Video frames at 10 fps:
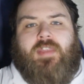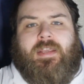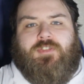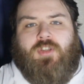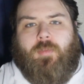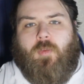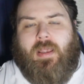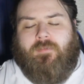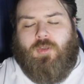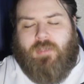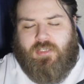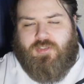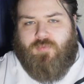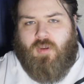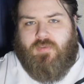Next up, we have Hull
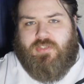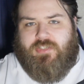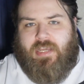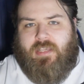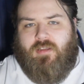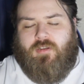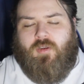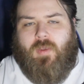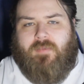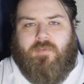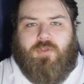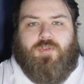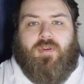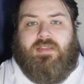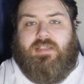Kingston Rovers taking on Wakefield
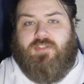Trinity.